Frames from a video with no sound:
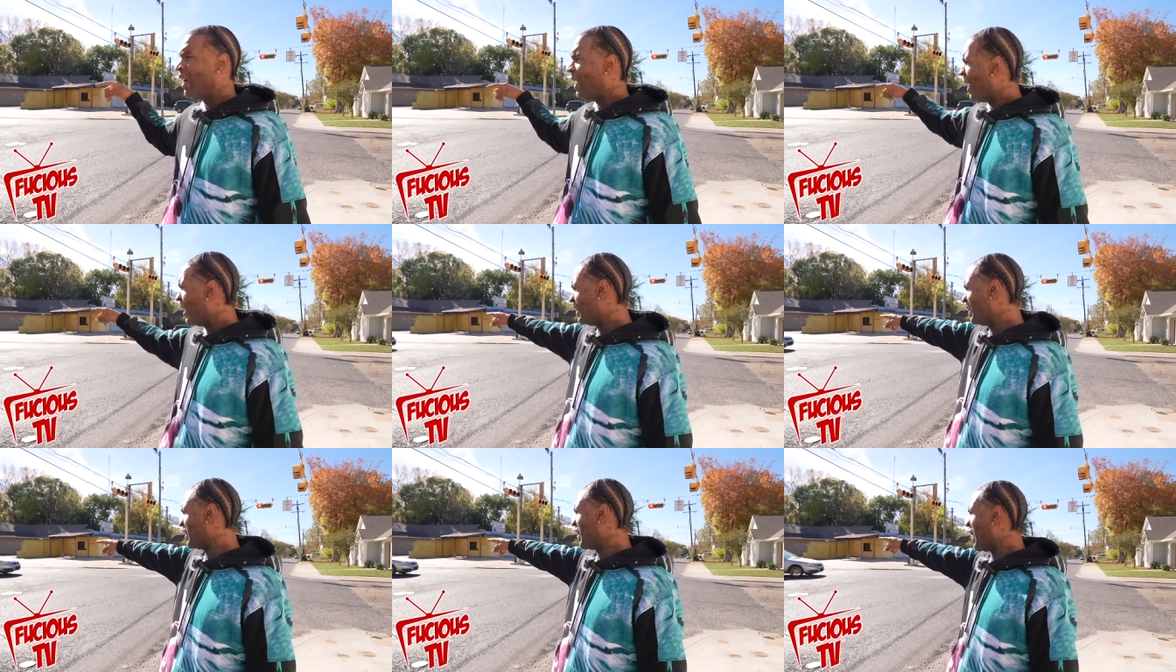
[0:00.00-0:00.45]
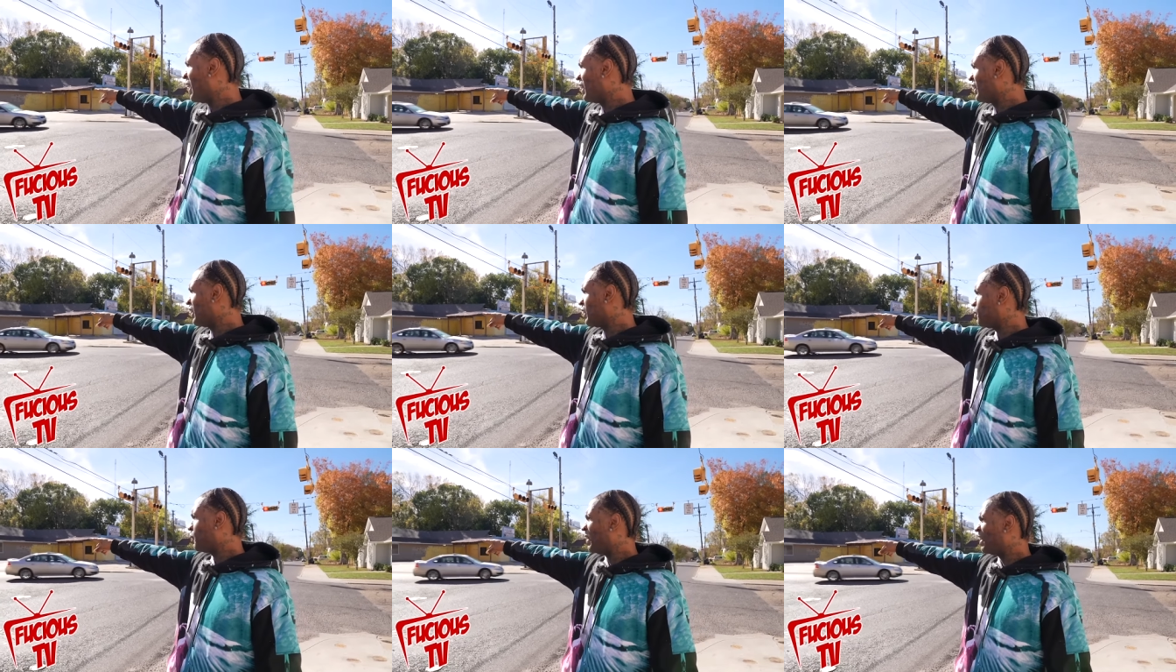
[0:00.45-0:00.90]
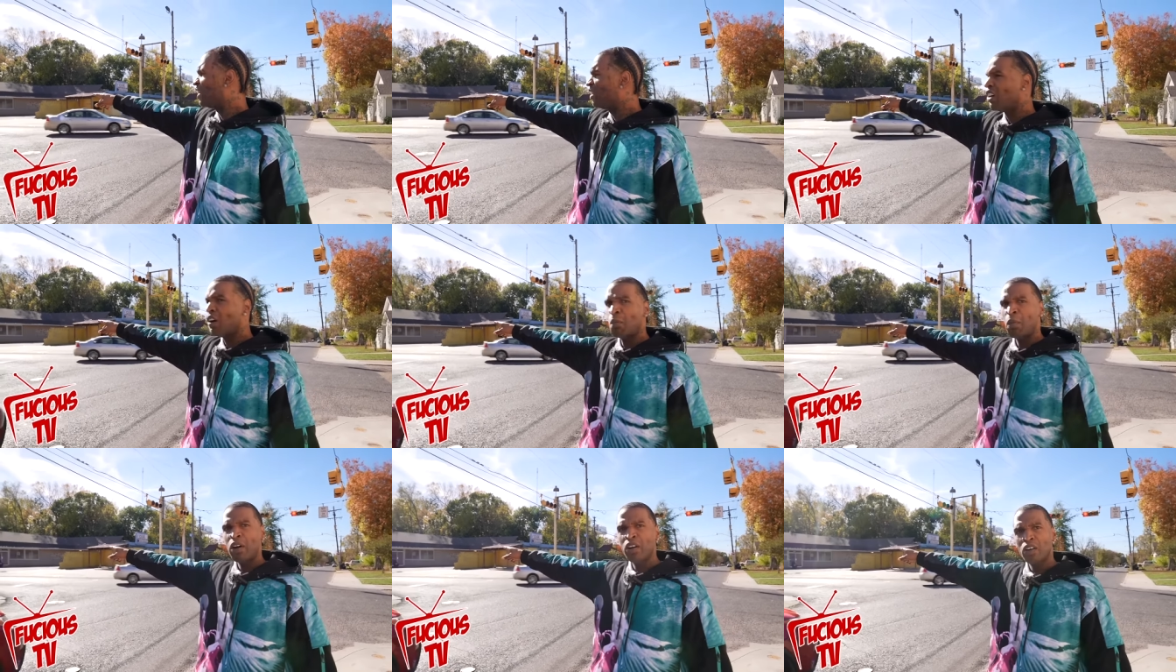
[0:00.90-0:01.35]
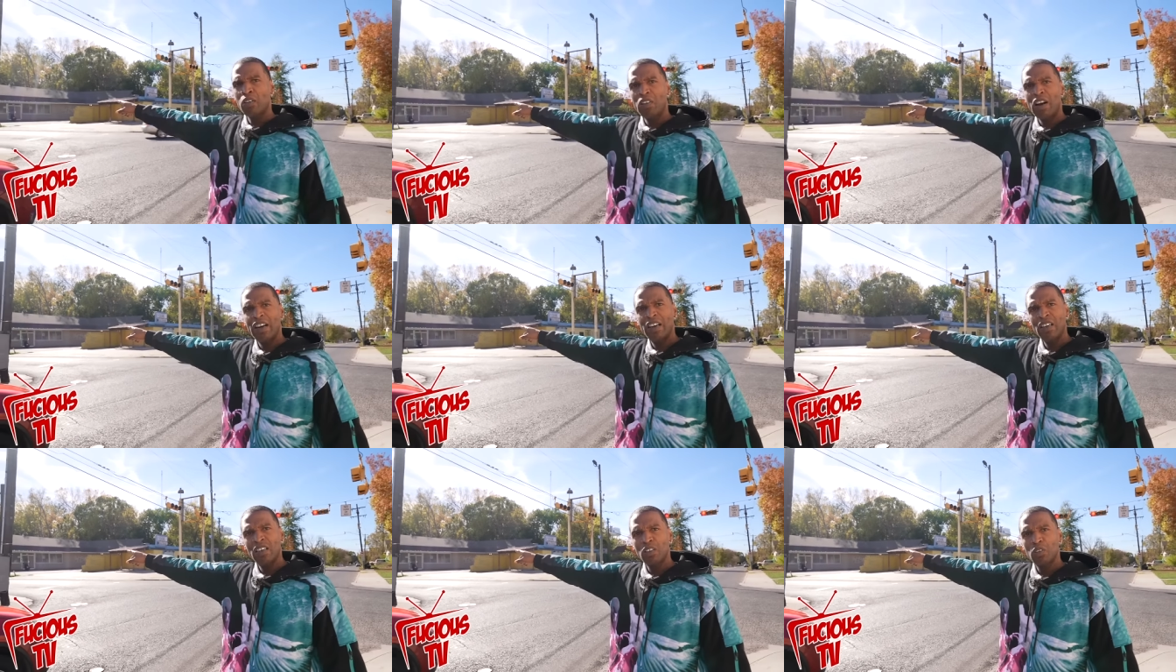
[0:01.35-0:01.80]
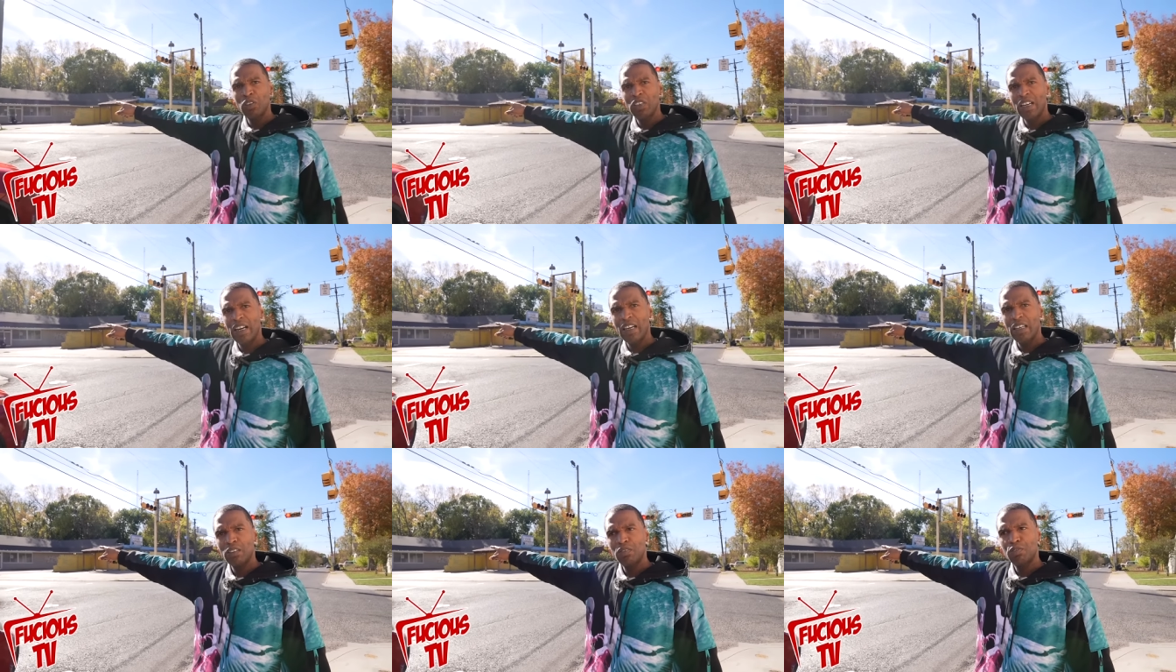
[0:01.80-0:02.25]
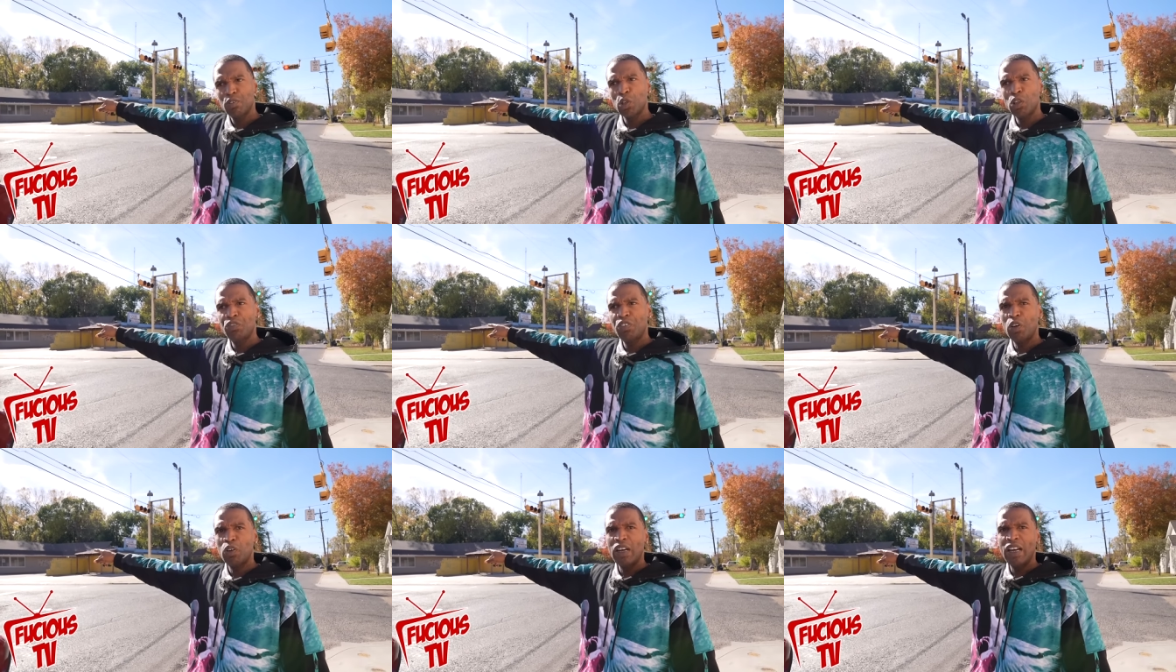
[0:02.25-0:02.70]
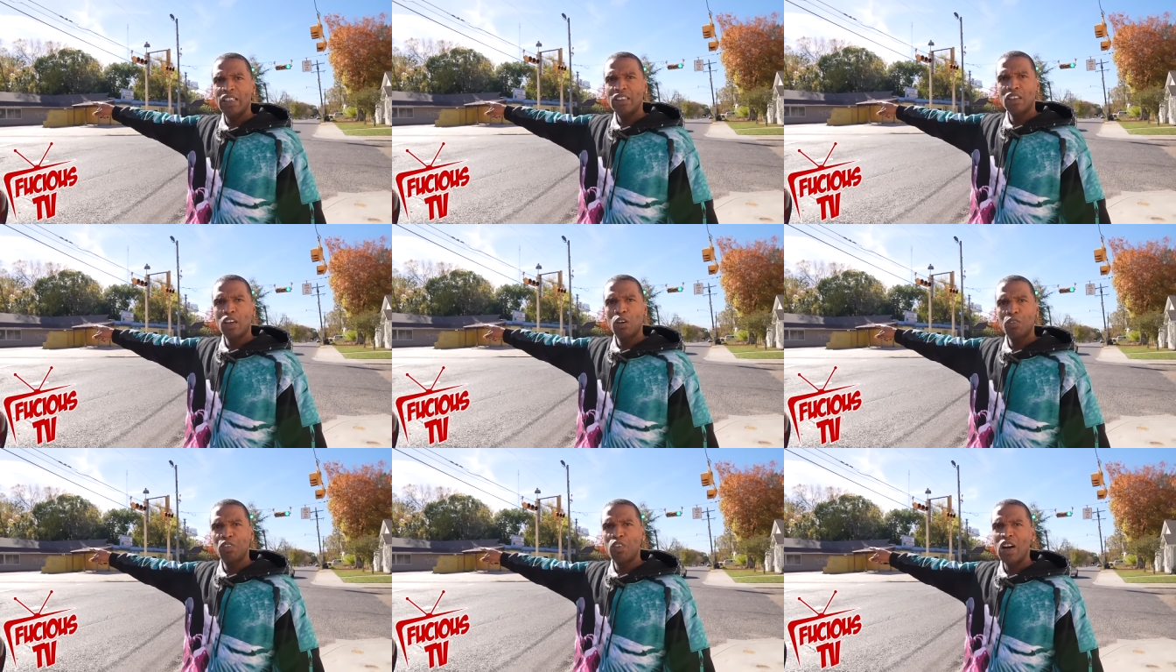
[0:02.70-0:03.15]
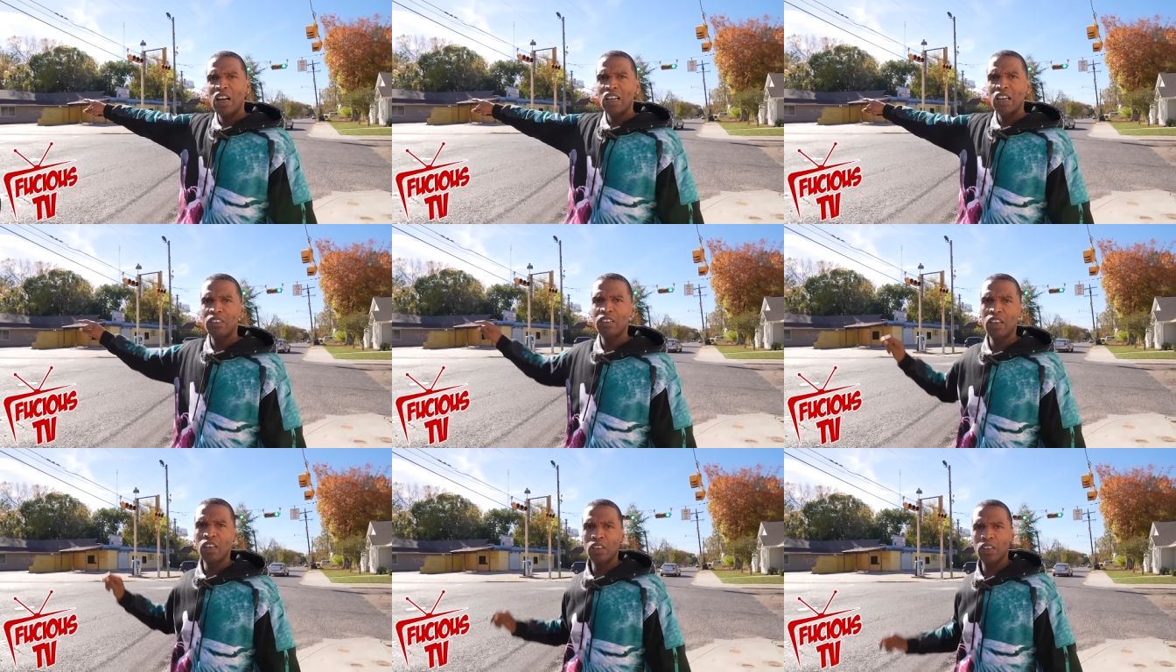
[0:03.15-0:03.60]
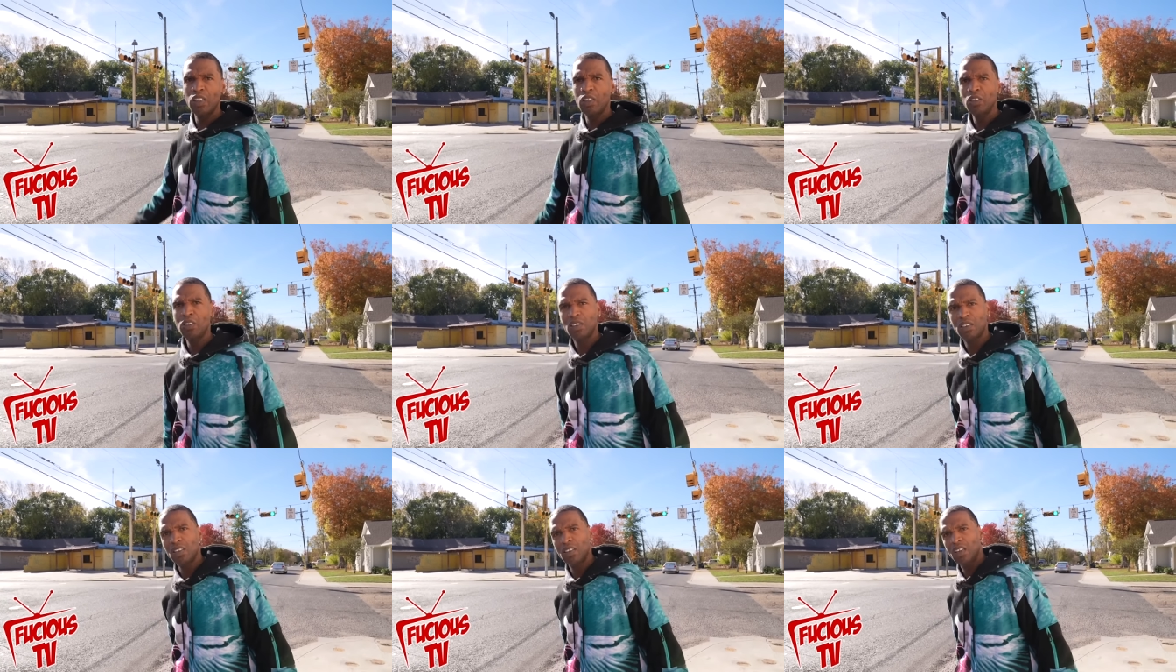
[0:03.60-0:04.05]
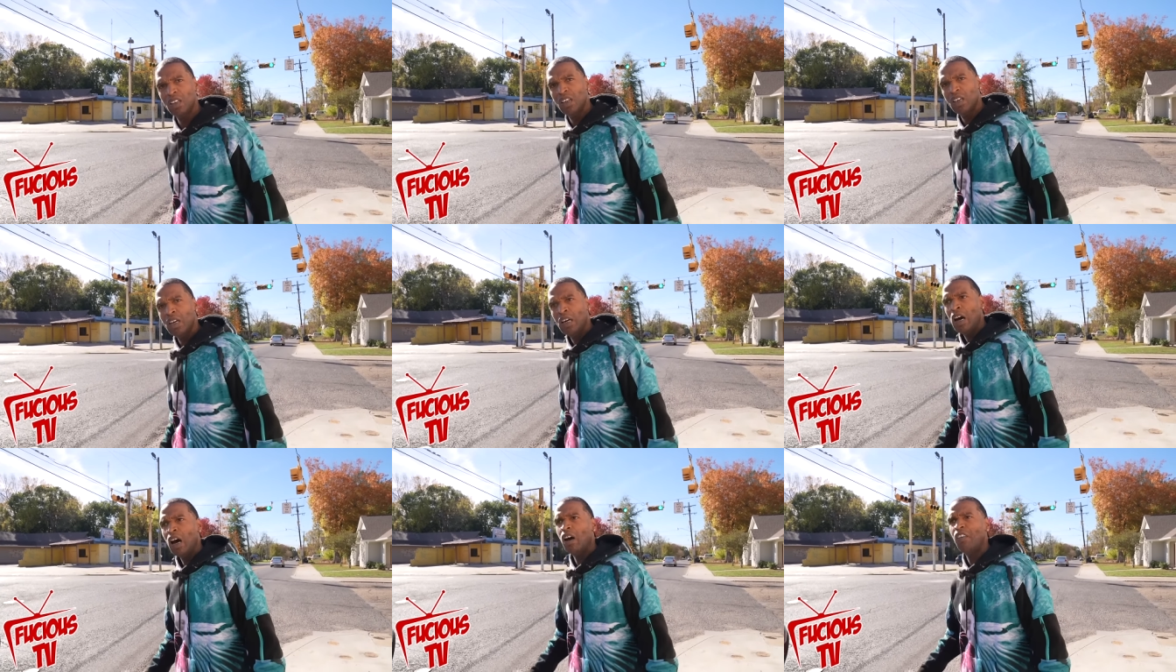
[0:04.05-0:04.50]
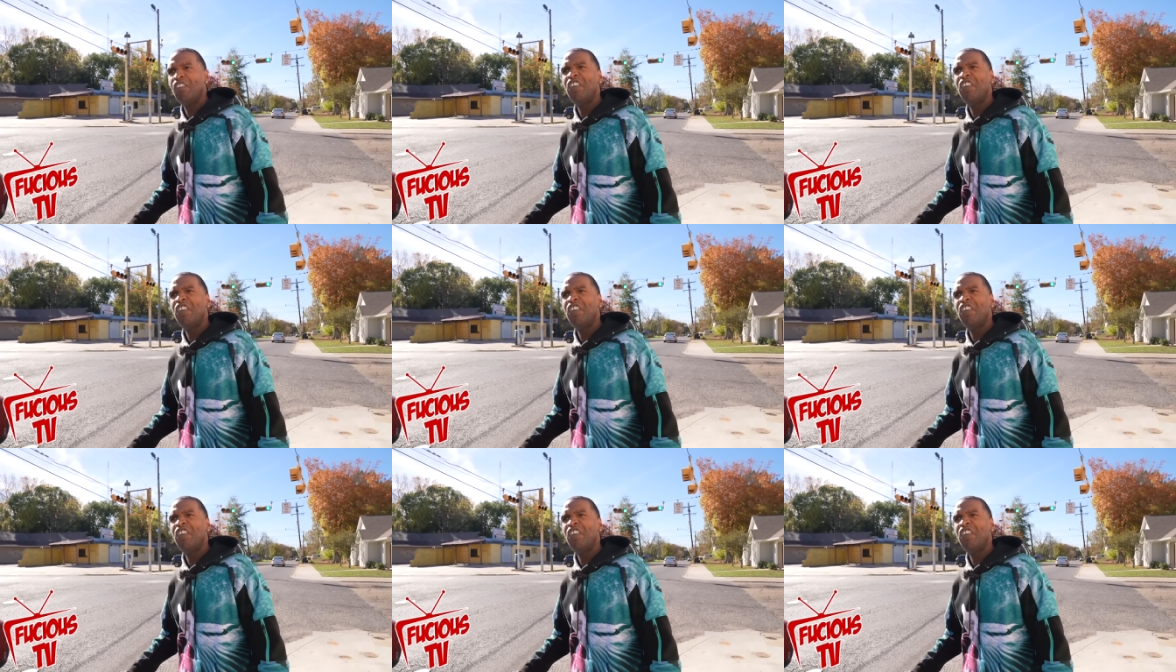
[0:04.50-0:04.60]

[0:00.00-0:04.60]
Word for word: I just got dispatched to a murder right here three days three, four days ago before I left to go to Houston. A